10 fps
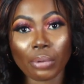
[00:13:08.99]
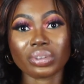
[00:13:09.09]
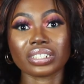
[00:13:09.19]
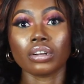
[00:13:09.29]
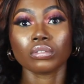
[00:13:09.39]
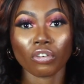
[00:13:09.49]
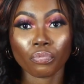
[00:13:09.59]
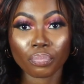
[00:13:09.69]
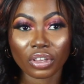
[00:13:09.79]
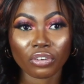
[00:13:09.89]
I was in a lot
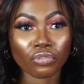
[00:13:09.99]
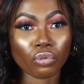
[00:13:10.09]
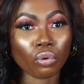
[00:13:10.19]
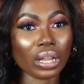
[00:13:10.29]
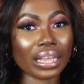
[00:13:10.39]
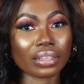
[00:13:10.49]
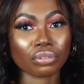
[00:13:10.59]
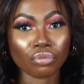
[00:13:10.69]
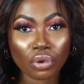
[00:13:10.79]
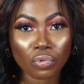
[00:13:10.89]
of pain for like
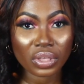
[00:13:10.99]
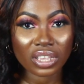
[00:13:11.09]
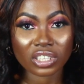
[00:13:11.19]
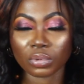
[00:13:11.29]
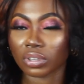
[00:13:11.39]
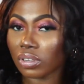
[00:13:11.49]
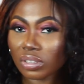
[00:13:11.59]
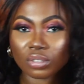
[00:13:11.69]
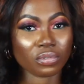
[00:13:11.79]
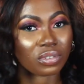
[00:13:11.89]
3 weeks
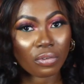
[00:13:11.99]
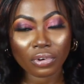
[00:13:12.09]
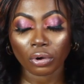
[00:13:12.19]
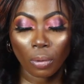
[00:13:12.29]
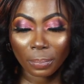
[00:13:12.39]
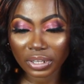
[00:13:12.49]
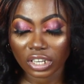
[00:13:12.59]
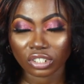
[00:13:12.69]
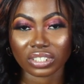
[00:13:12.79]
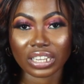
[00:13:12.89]
because of several
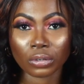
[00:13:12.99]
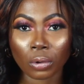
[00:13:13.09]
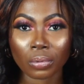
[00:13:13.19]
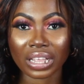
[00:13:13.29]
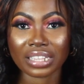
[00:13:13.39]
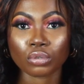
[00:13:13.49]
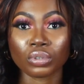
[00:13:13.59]
complications and all that.